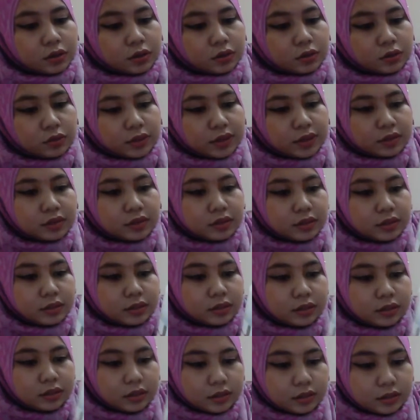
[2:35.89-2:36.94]
you can
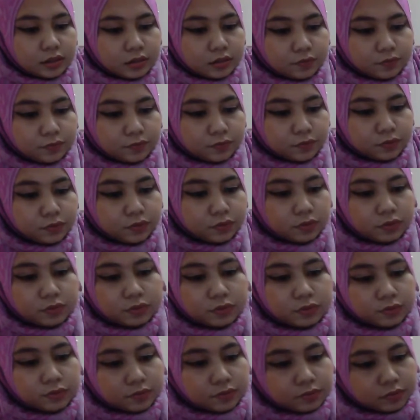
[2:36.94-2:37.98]
see the
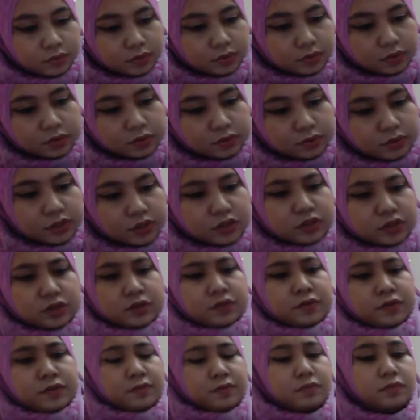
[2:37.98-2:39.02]
full range
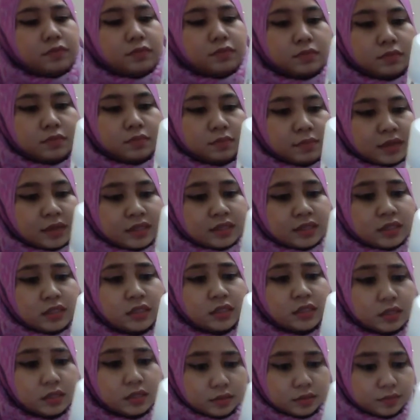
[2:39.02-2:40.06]
of
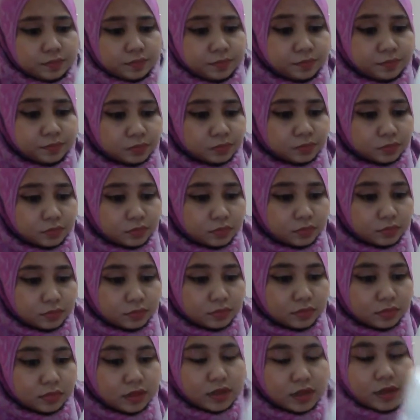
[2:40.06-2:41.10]
Batiste
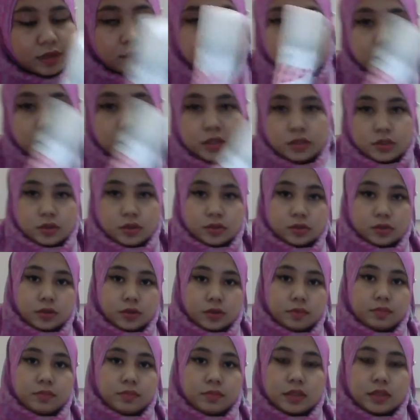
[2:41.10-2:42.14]
at
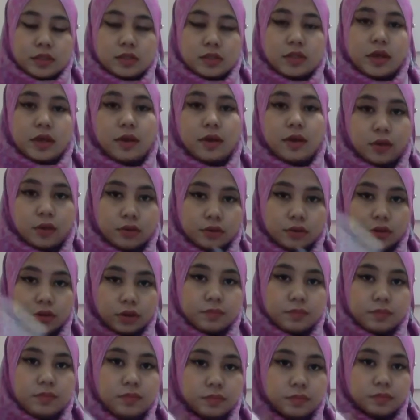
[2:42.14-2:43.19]
batiste.com,
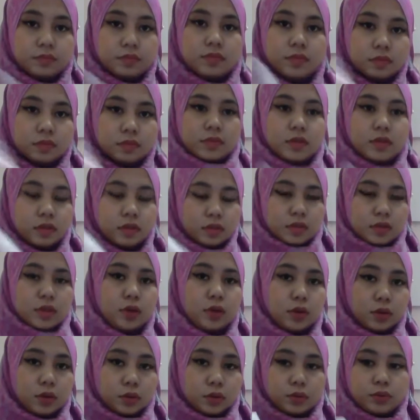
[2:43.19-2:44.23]
batistehair.com.
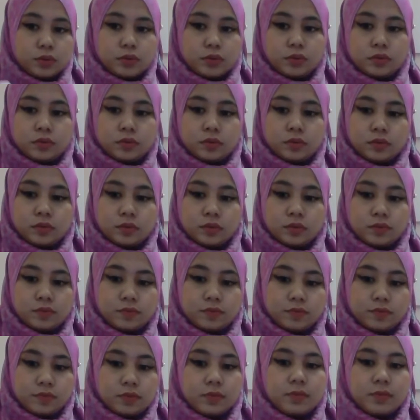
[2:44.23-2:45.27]
So
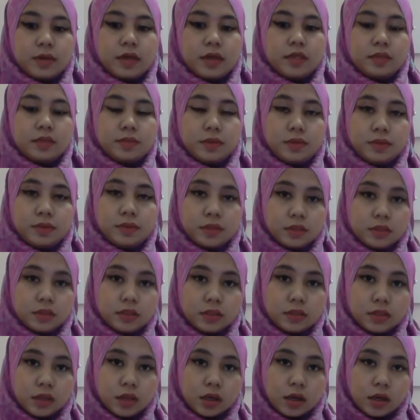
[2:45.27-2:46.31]
from my
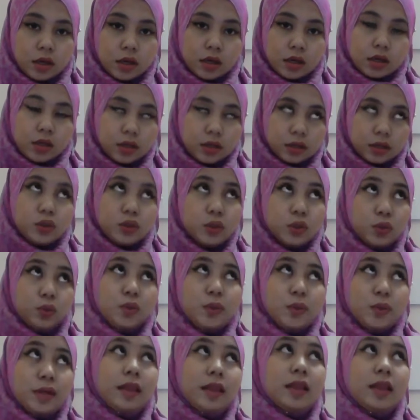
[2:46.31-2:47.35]
experience,
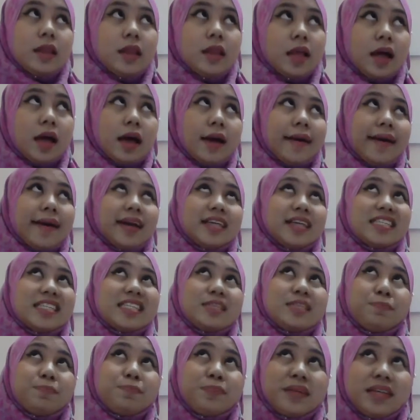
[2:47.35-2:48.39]
you will
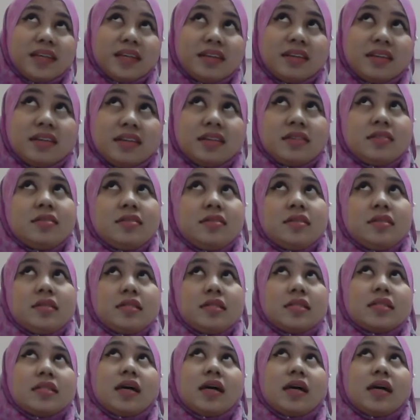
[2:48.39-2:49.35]
experience